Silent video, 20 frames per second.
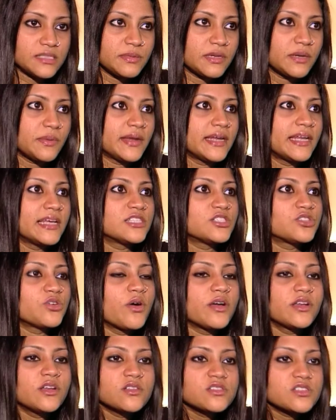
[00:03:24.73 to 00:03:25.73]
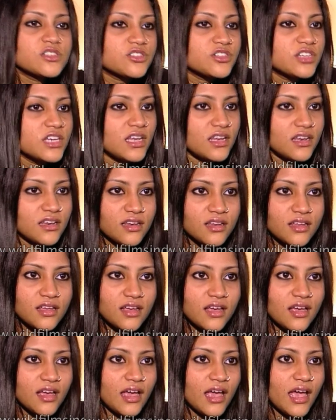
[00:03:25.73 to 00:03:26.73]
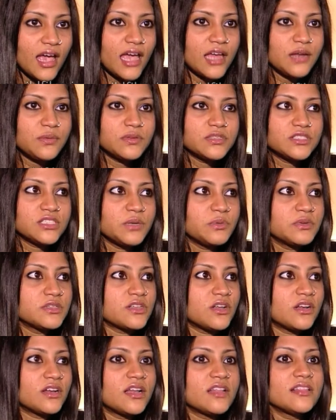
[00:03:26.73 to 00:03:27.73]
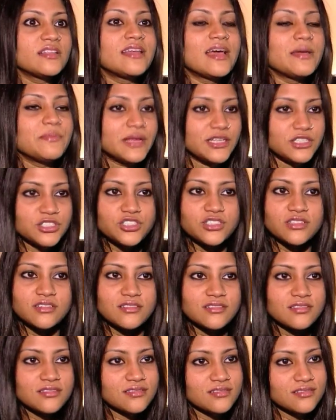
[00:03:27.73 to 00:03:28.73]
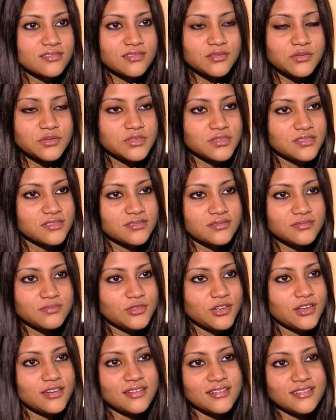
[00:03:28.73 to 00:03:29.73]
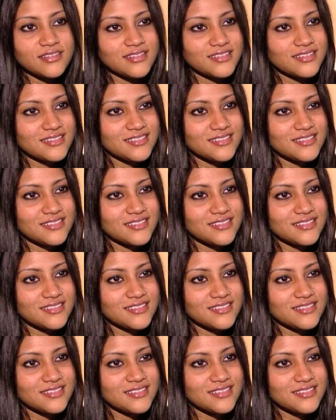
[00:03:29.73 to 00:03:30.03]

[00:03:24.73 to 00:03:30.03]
But when I saw it on screen, it was on another dimension. It was brilliant.